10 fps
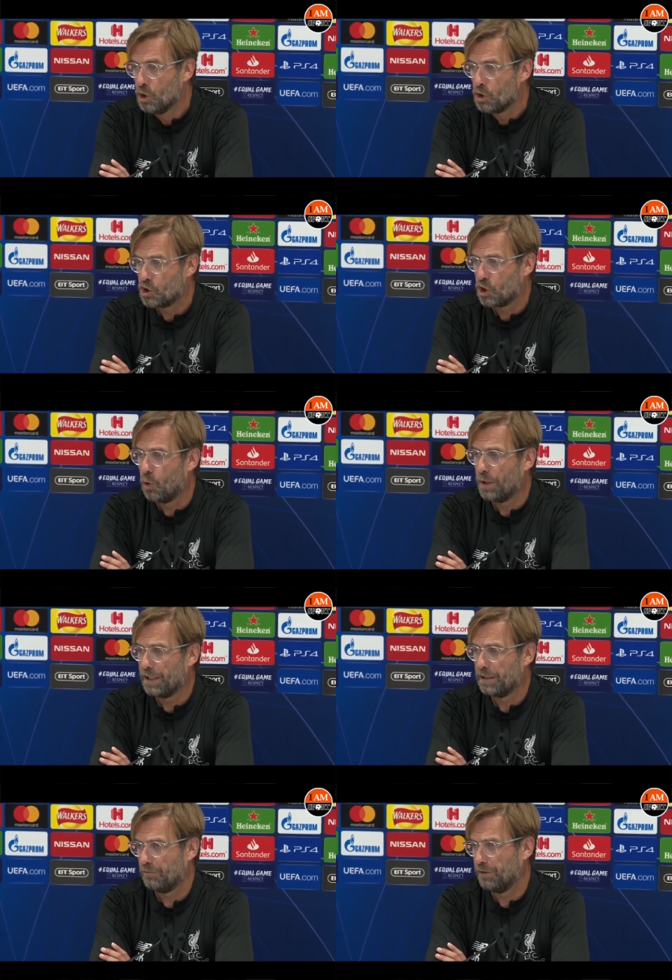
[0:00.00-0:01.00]

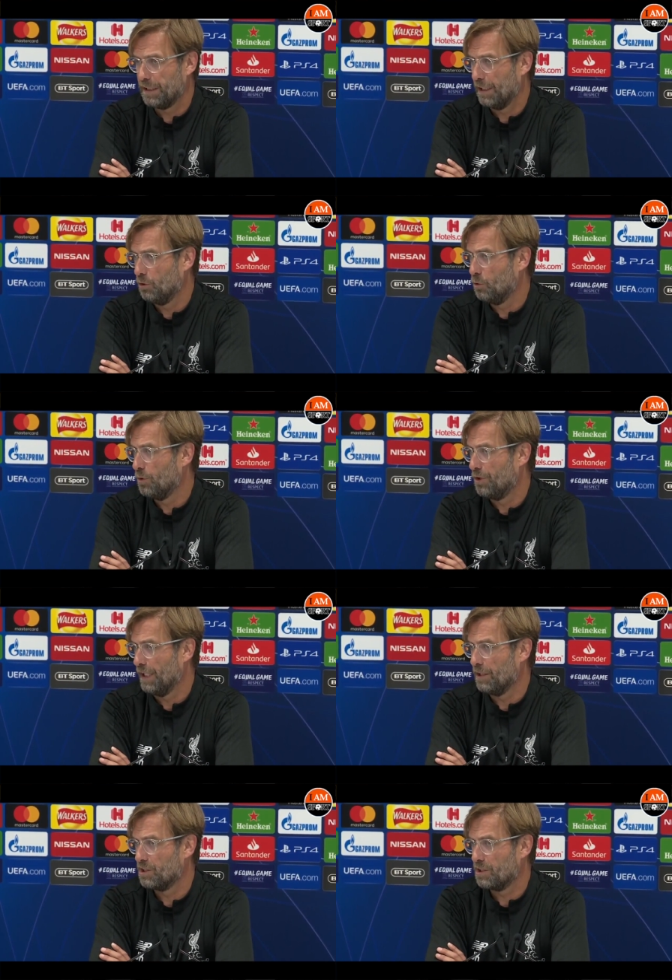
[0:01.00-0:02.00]
showing that we can do
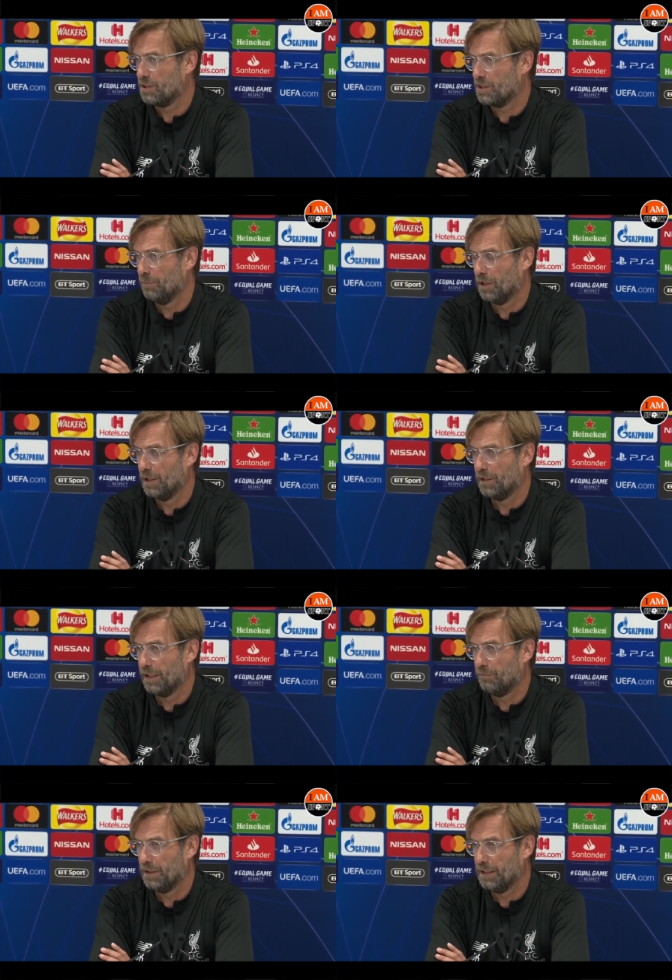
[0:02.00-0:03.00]
things similar
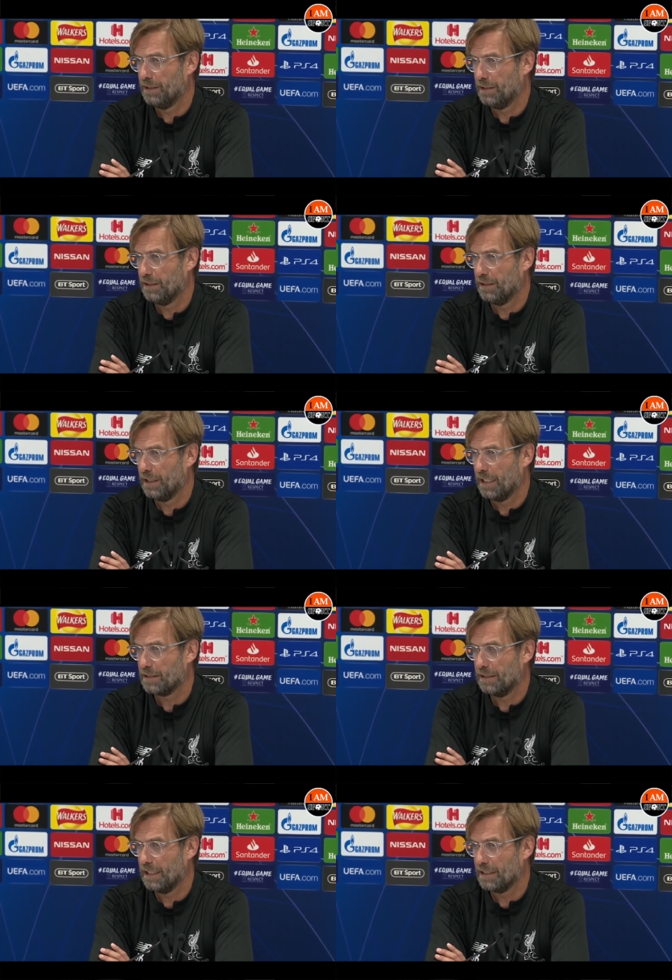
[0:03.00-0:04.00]
than we did it in the
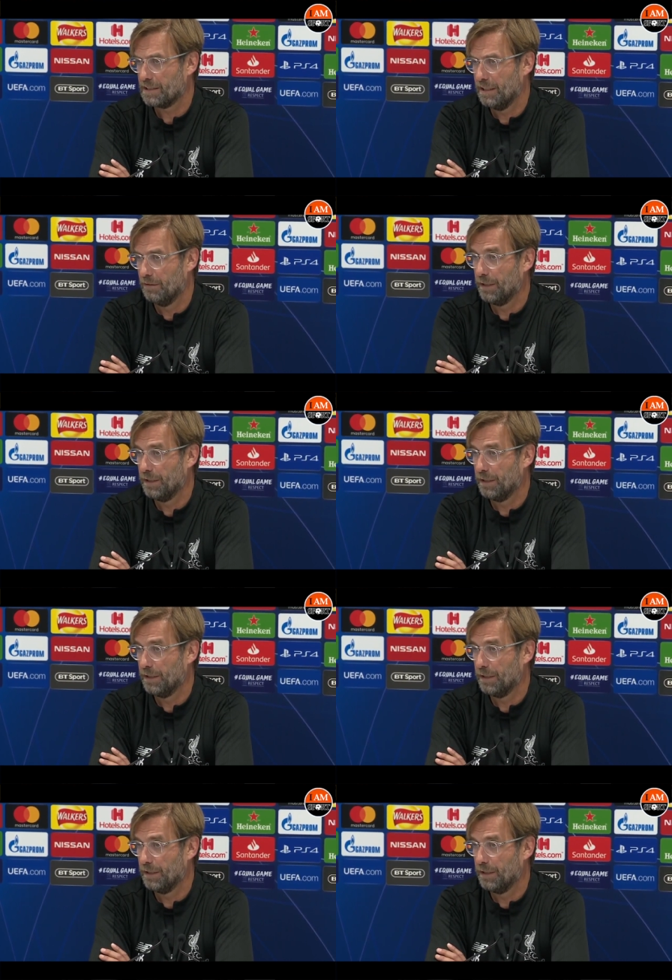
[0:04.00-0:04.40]
last last year.